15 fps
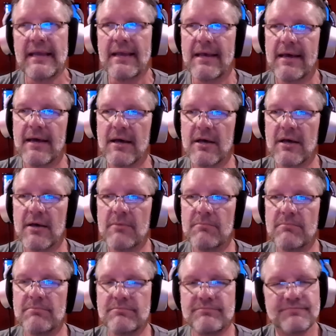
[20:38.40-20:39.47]

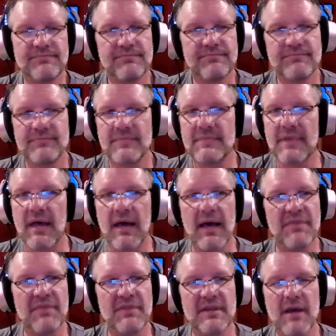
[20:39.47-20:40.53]

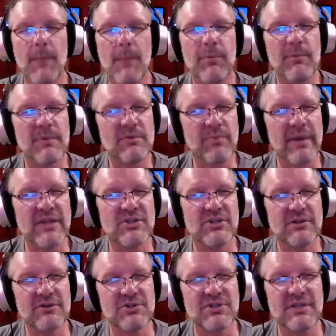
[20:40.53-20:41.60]
I think upper mid range
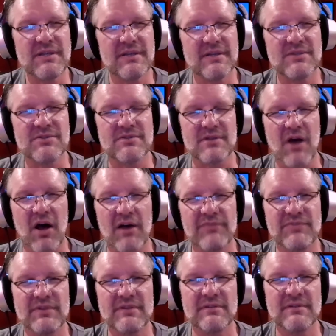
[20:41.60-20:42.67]
energy is
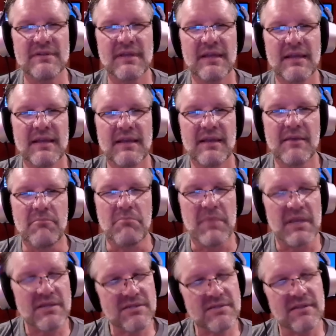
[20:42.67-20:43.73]
often
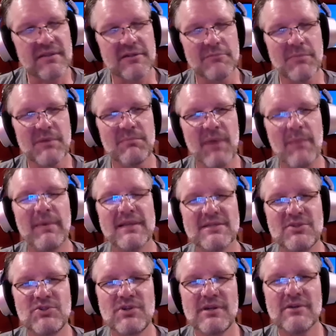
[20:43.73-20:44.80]
missed a little bit by mix
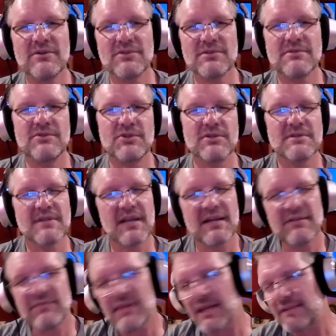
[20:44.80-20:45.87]
engineers, just kind
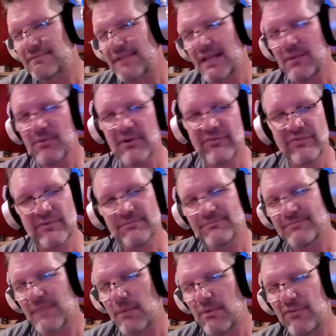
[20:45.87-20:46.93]
of that anywhere
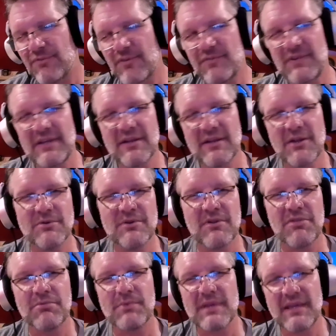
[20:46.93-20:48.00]
from maybe 1,500 to
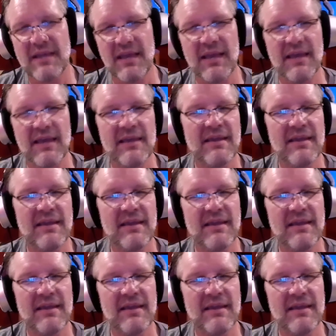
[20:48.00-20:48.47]
3K,